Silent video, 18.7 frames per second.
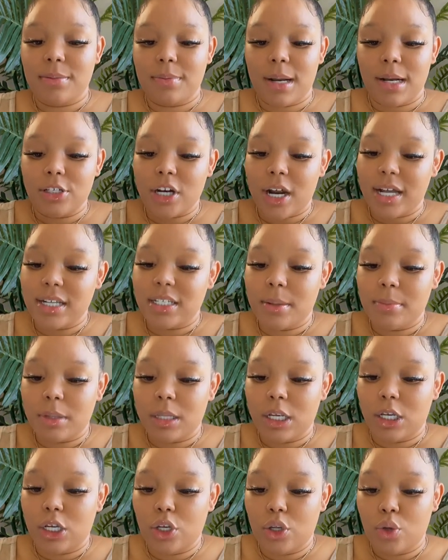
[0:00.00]
but I tried
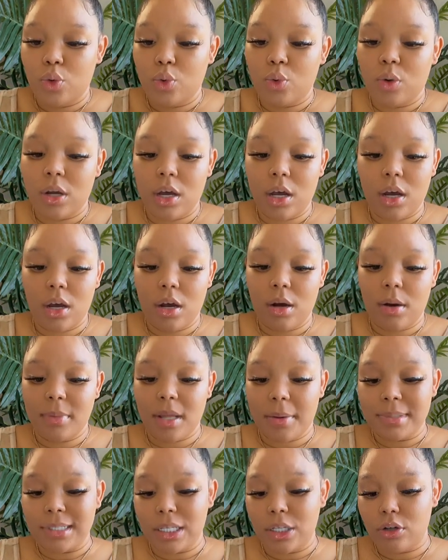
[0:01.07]
something new that
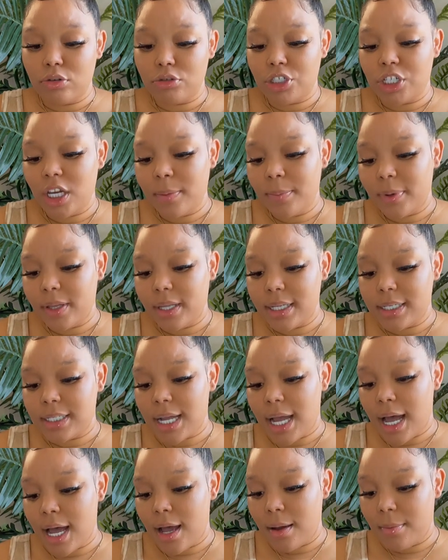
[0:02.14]
was a little cheaper this
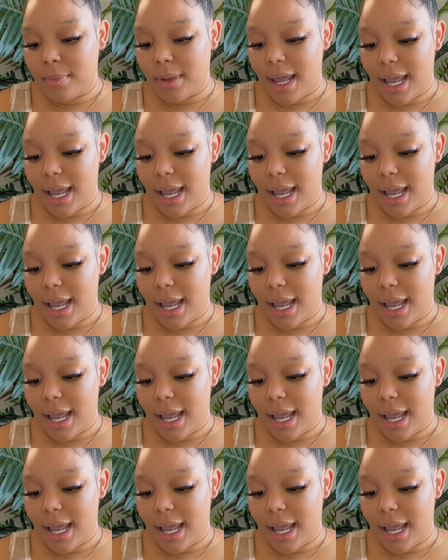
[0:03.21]
time,